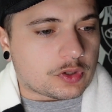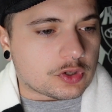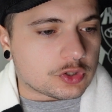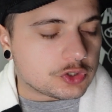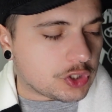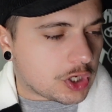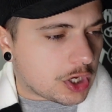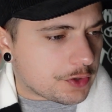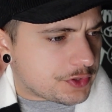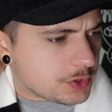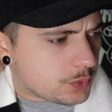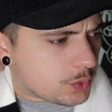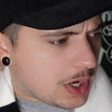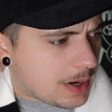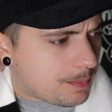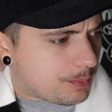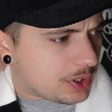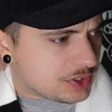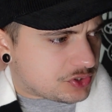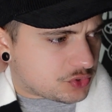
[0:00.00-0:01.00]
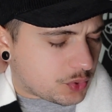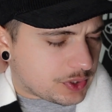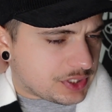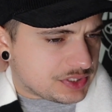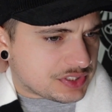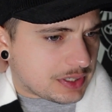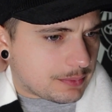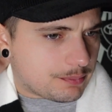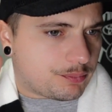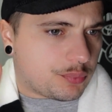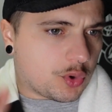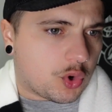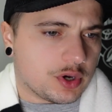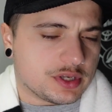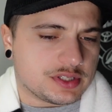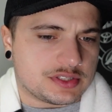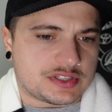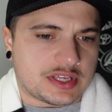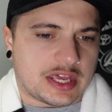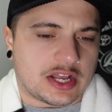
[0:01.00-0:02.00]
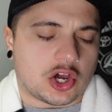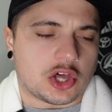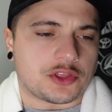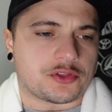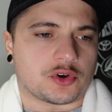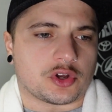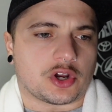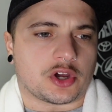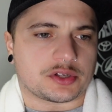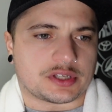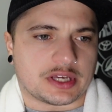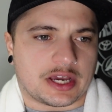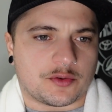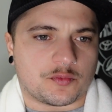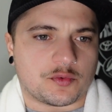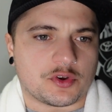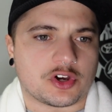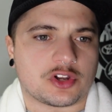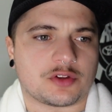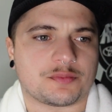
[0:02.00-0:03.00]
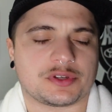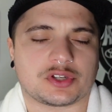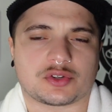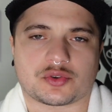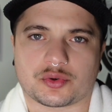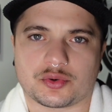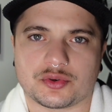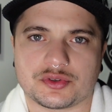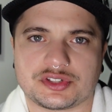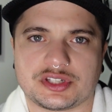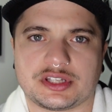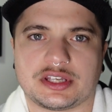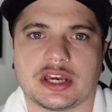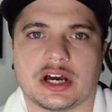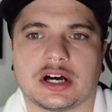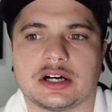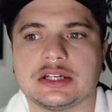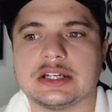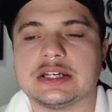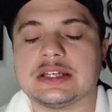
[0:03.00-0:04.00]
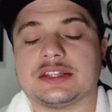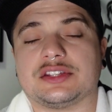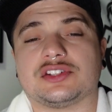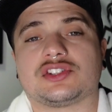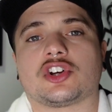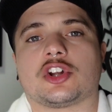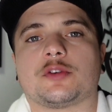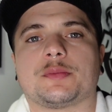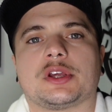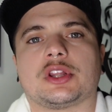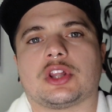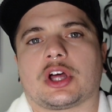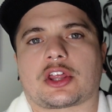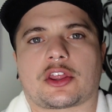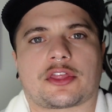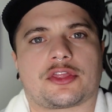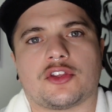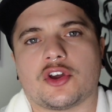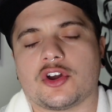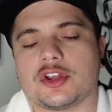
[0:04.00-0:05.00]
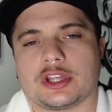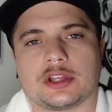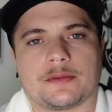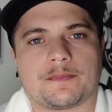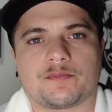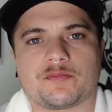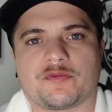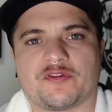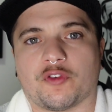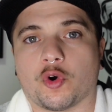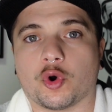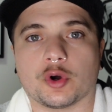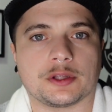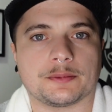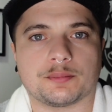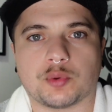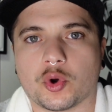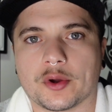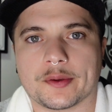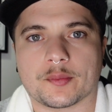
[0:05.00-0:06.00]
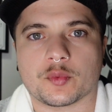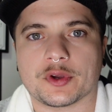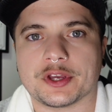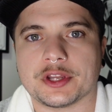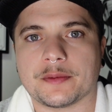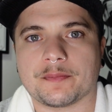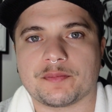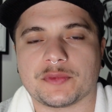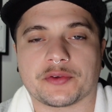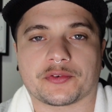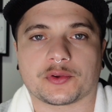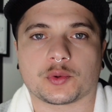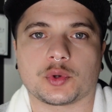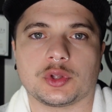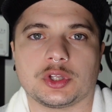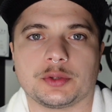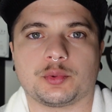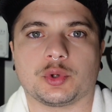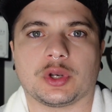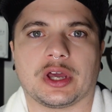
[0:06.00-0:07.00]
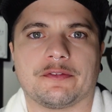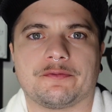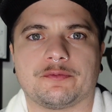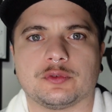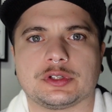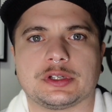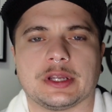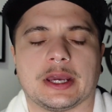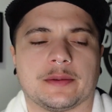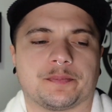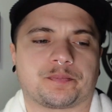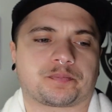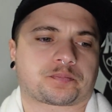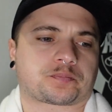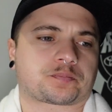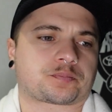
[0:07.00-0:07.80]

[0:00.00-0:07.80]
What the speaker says: you know, I think we're up by 20-something points, and I thought, okay, we're going to be cruisy here. This is going to be like a 30, 40-point win if we really put our foot down.